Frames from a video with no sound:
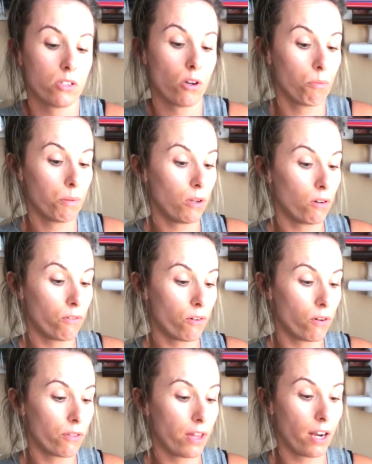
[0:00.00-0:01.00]
so
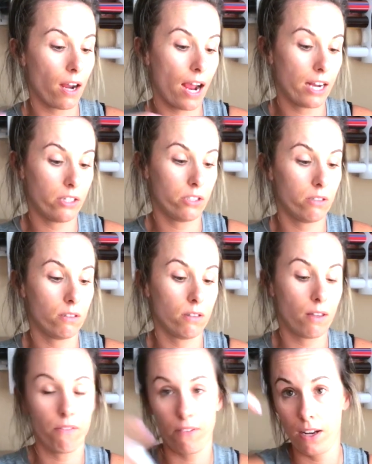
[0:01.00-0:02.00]
beautiful. The
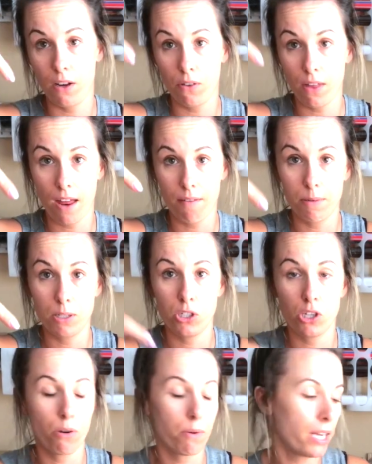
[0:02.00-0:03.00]
video that I've been
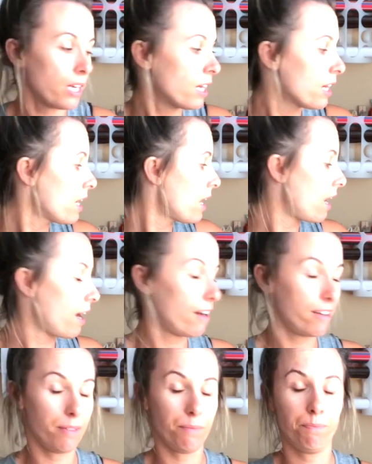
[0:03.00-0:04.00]
showing,
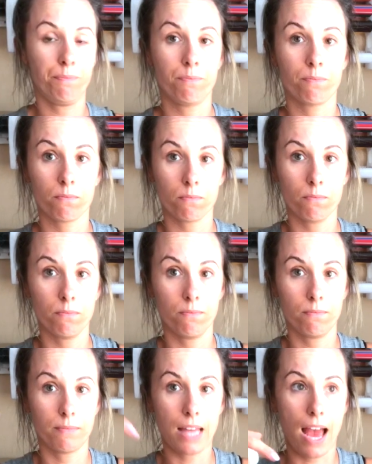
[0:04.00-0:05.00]

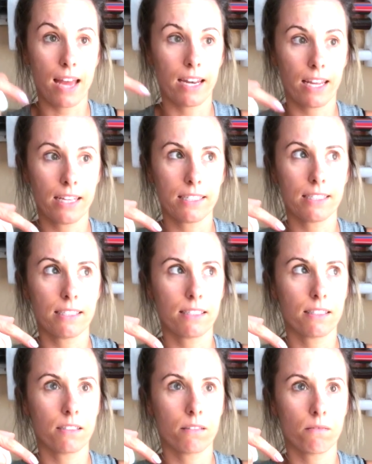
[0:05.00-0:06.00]
that
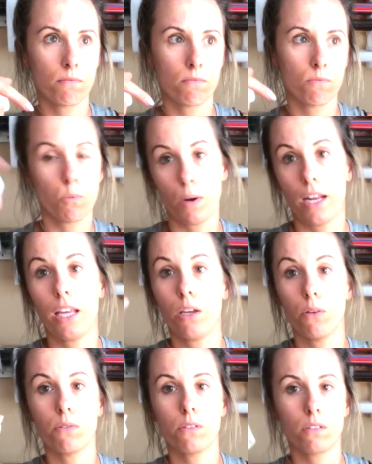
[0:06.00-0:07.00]
is what I
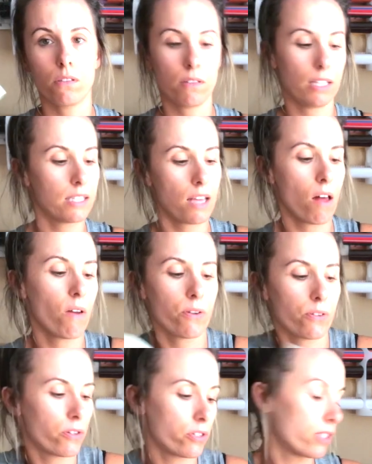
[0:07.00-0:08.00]
used. These
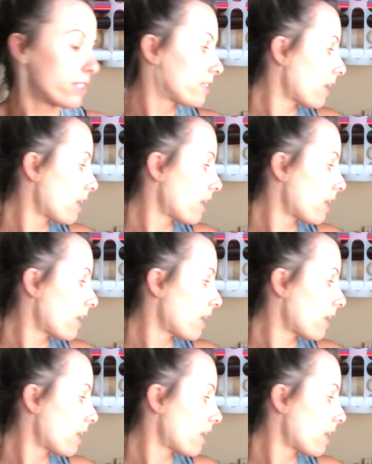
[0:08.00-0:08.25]
colors are just